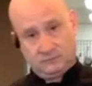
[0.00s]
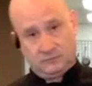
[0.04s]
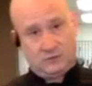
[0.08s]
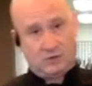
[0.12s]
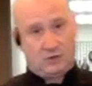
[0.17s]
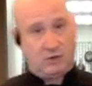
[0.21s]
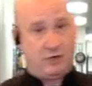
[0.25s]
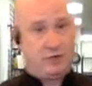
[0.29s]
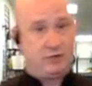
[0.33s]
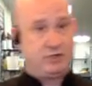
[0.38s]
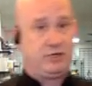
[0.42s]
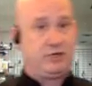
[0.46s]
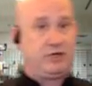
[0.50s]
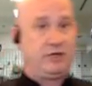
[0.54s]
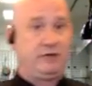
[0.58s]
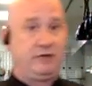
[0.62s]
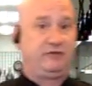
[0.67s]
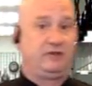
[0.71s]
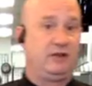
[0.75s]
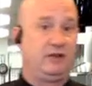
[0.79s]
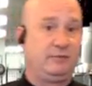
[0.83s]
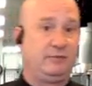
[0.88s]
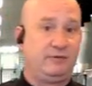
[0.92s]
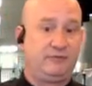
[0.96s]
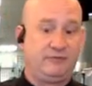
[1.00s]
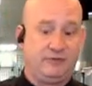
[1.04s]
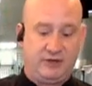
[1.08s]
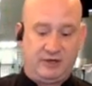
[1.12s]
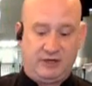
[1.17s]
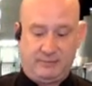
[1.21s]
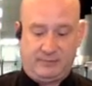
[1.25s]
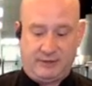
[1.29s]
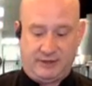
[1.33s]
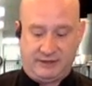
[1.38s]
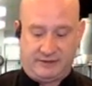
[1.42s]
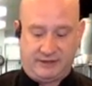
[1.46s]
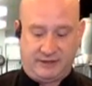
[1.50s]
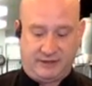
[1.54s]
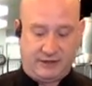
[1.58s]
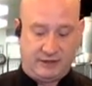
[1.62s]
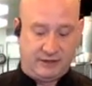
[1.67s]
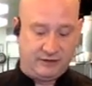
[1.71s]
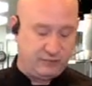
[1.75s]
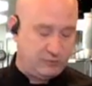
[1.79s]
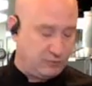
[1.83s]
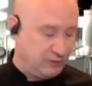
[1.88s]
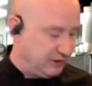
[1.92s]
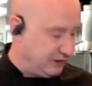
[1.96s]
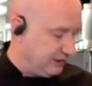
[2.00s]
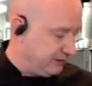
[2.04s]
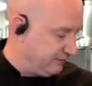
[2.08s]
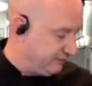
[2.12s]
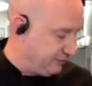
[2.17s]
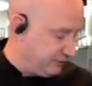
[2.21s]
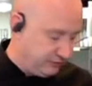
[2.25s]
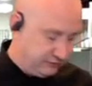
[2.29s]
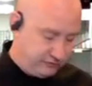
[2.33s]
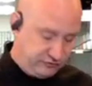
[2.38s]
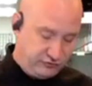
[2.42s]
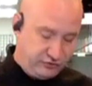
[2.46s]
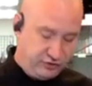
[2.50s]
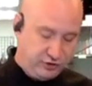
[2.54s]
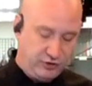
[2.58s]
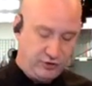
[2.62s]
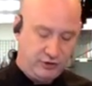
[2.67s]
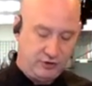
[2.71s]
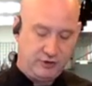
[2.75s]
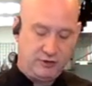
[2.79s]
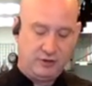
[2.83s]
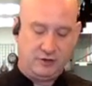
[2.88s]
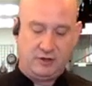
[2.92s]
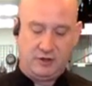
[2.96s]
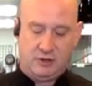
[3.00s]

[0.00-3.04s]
right, you guys, don't let me forget about that. I just want to give it a stir.